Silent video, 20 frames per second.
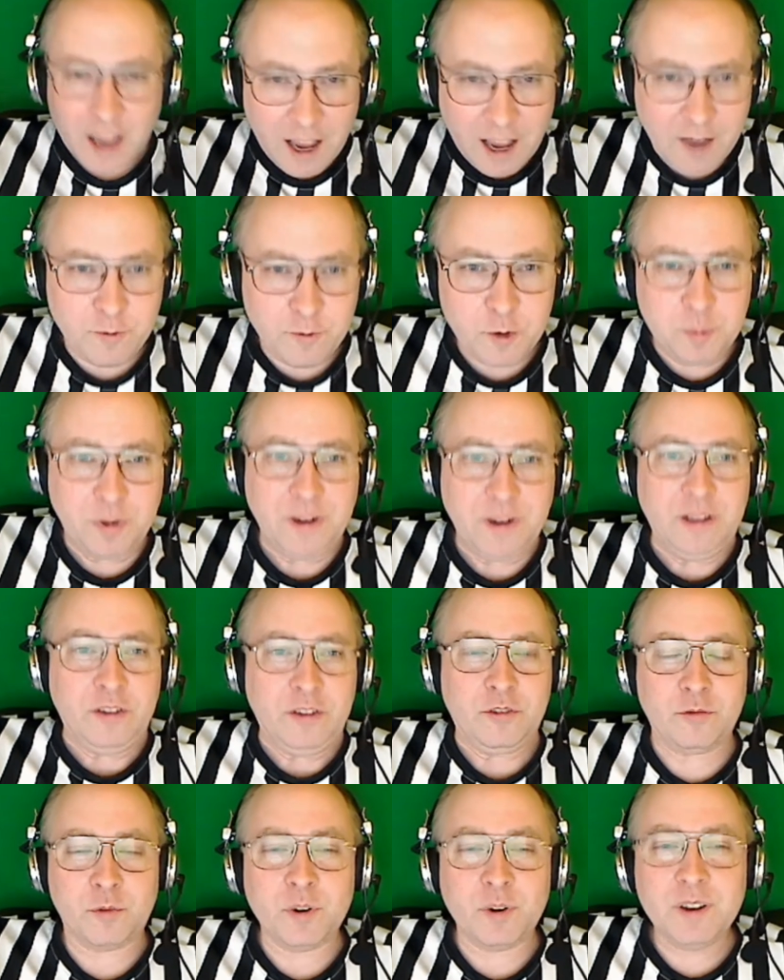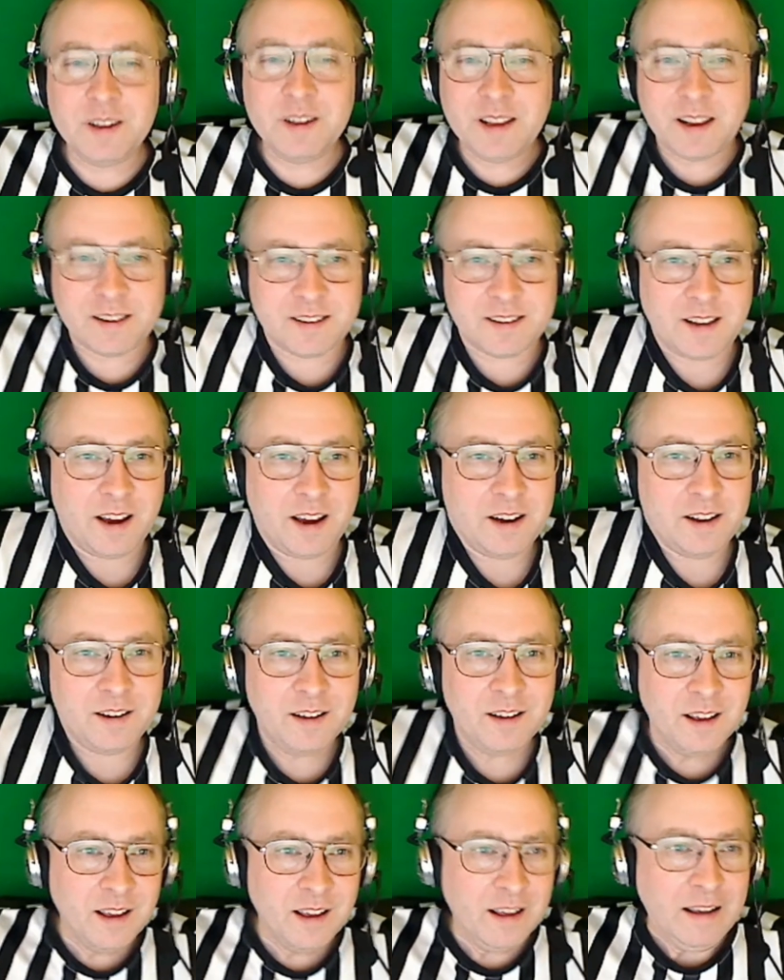Everybody is really
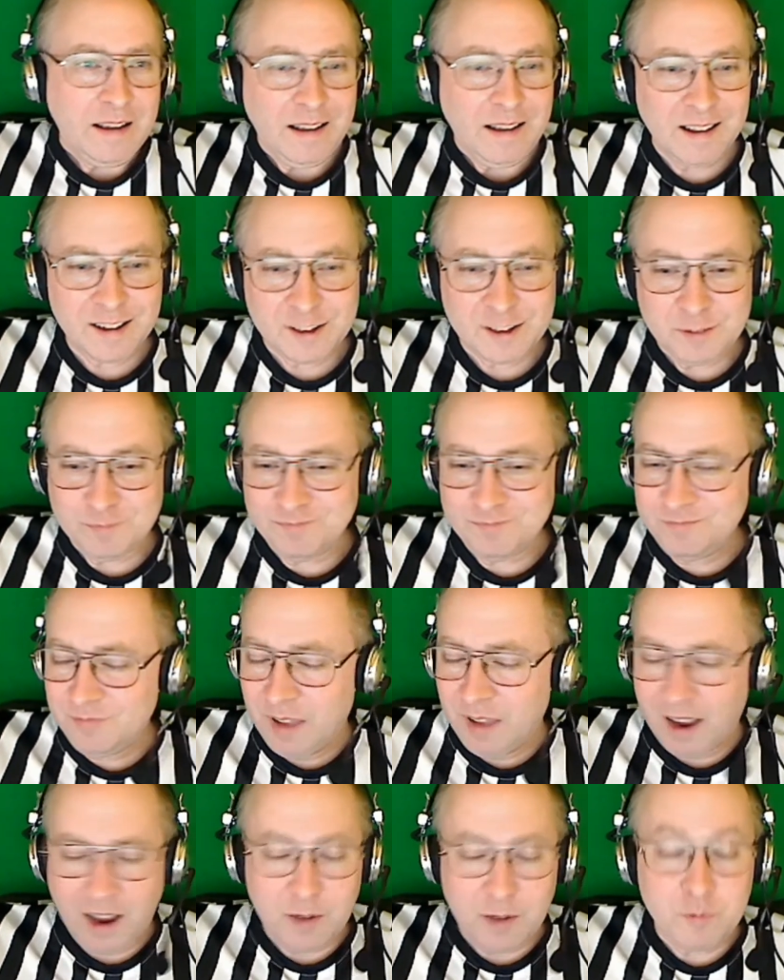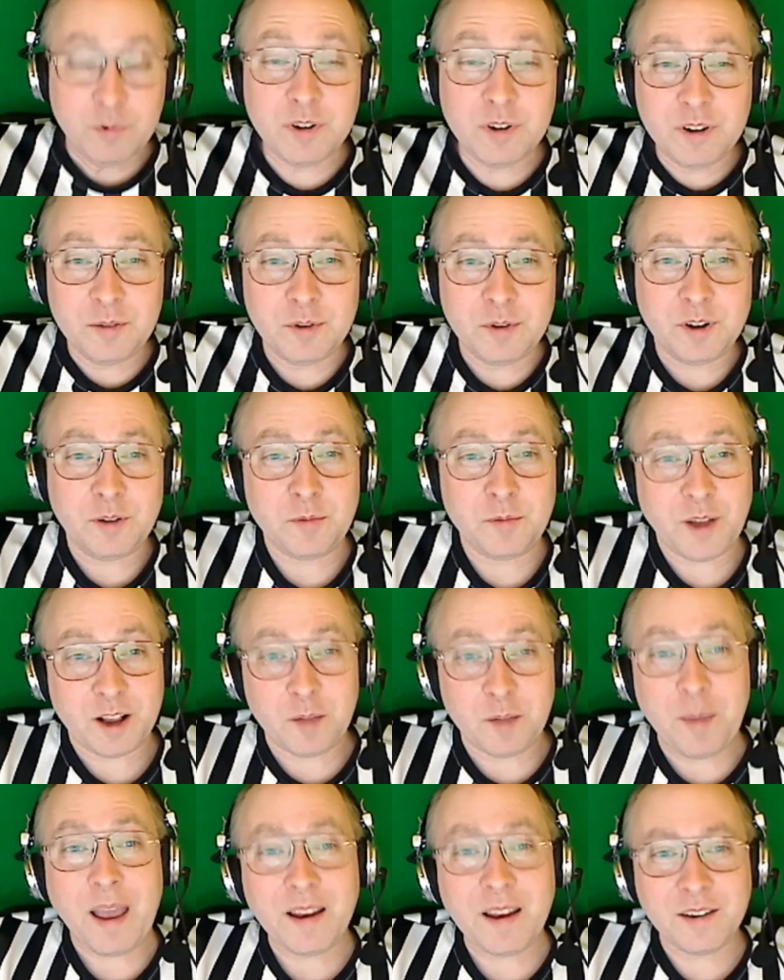excited. I really, really
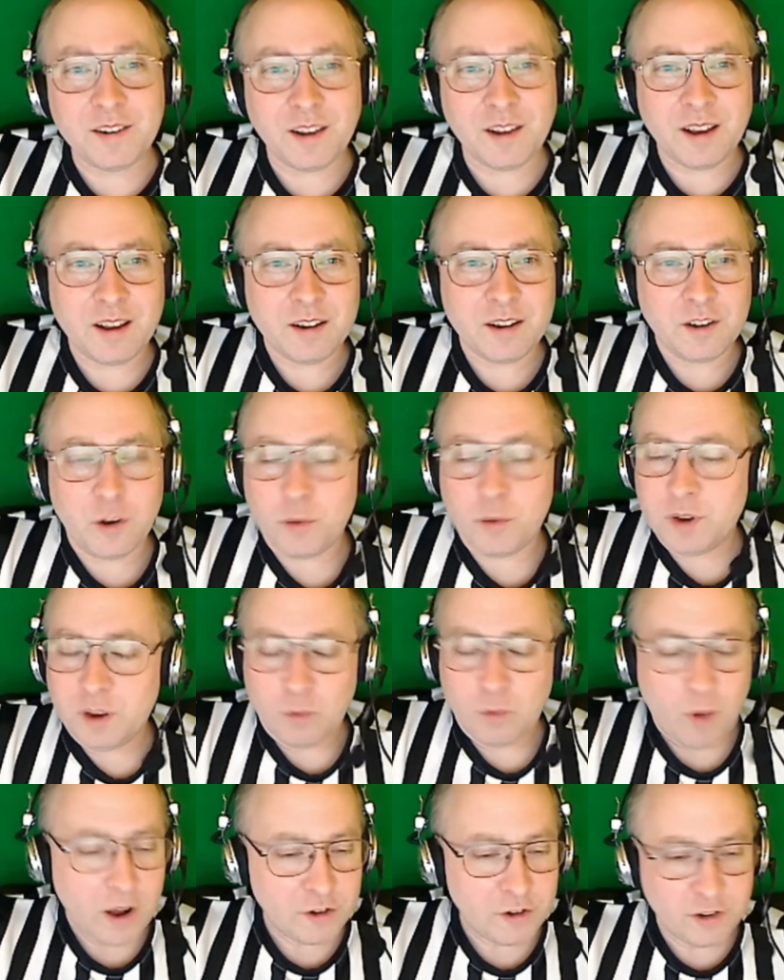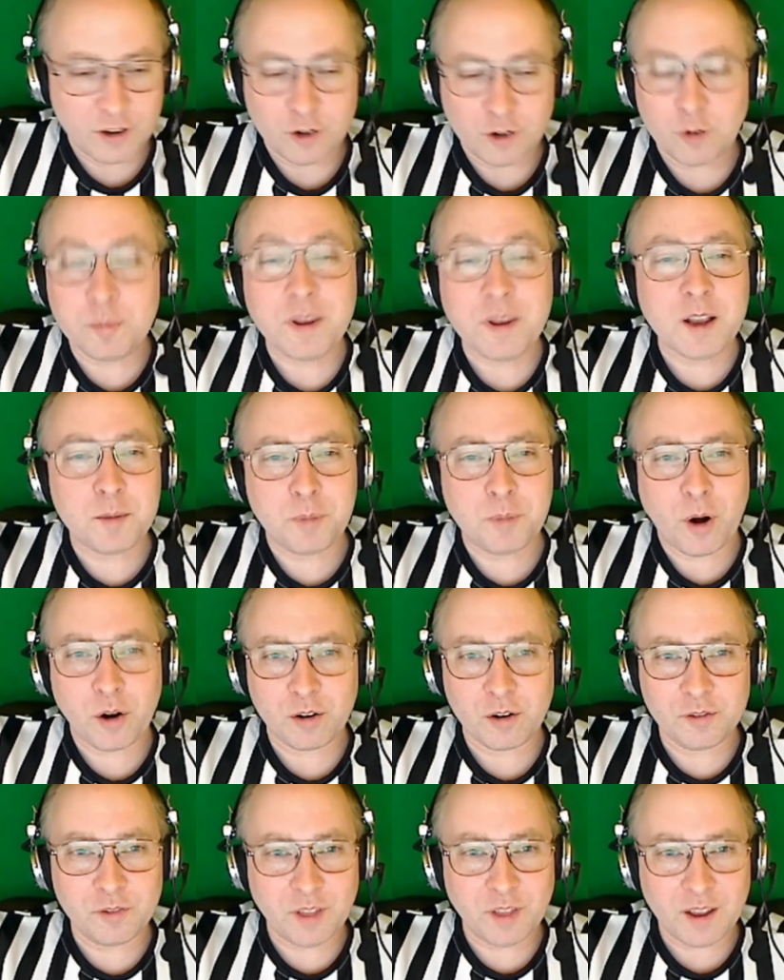recommend going and watching it or being a
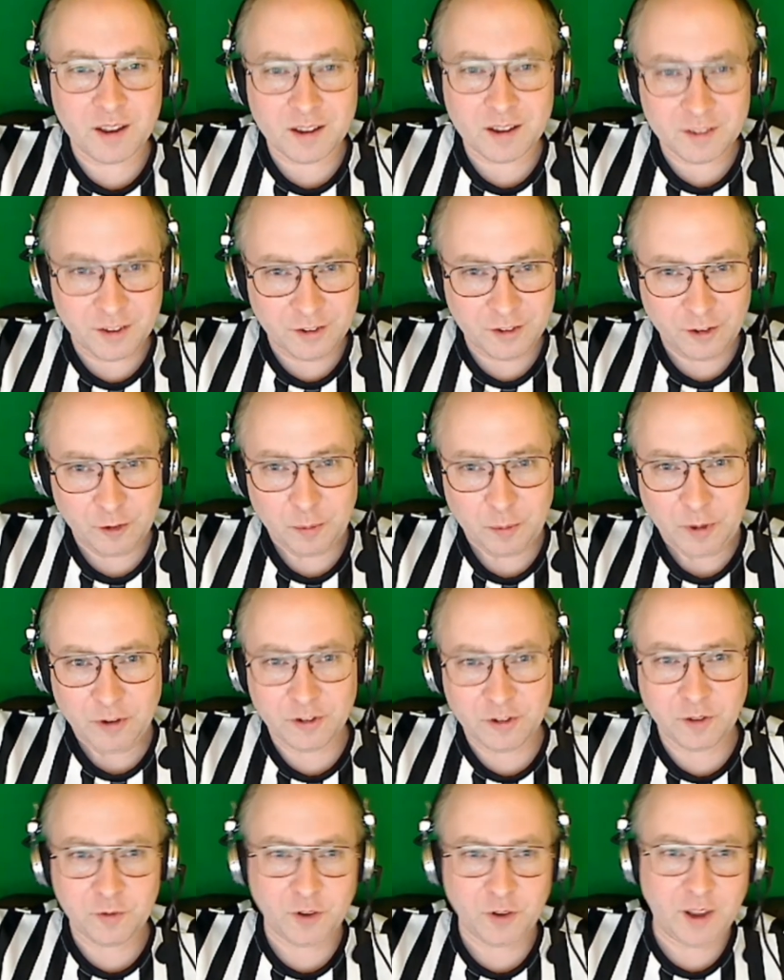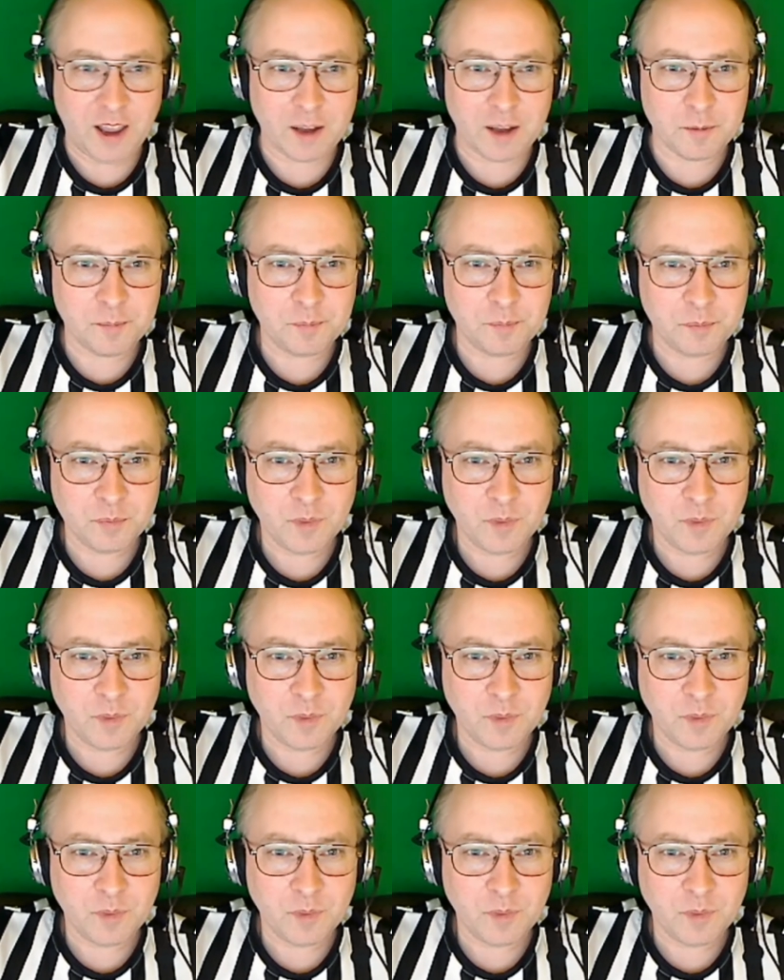part of this experience if you can.